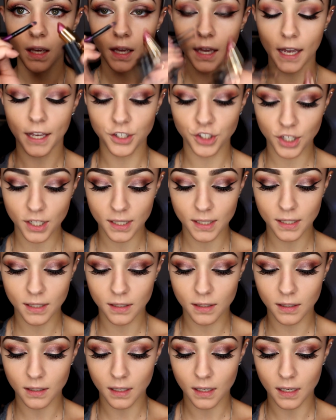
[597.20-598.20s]
and
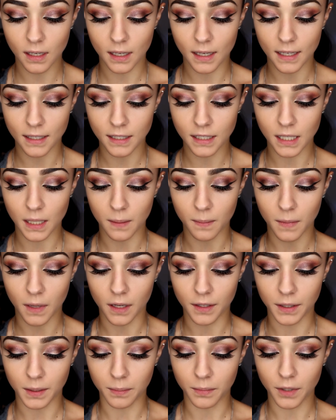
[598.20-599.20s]
just get some
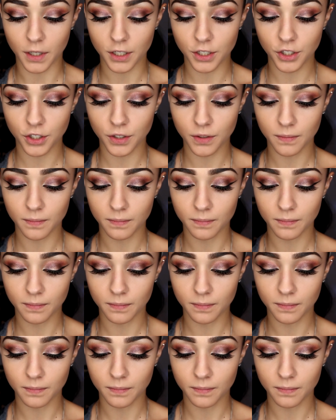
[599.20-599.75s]
on the brush.